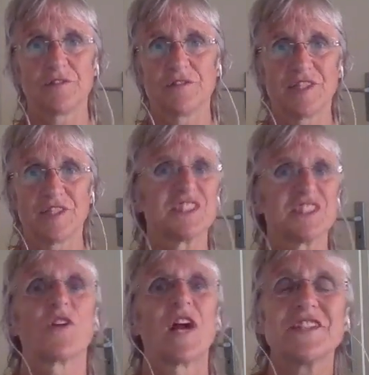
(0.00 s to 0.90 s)
is
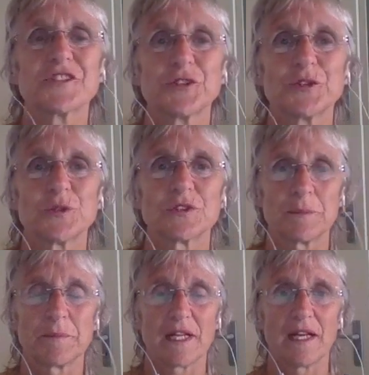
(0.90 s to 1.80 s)
right to do, or
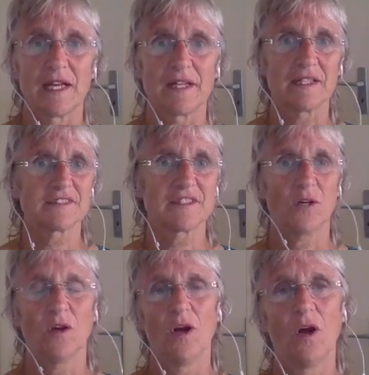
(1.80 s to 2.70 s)
something like that.
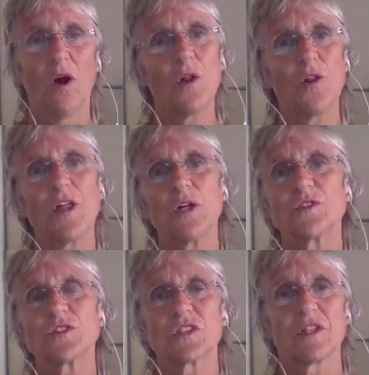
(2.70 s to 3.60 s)
So all
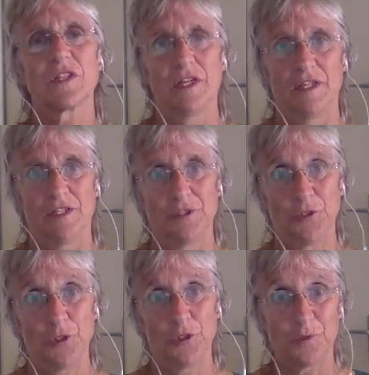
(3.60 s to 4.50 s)
those
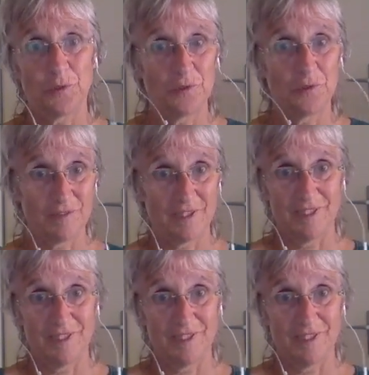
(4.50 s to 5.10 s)
normal